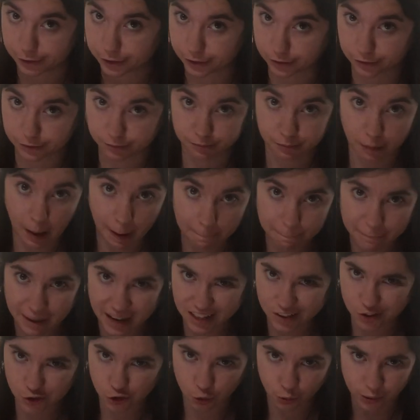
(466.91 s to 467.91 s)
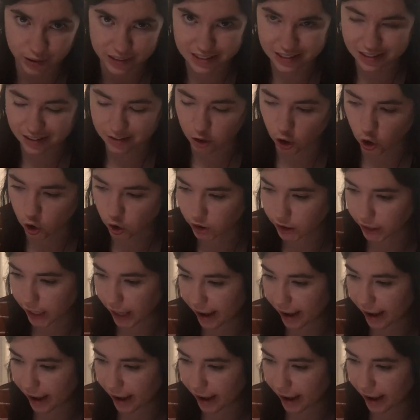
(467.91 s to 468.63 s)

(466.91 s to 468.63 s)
She's bad choices, hard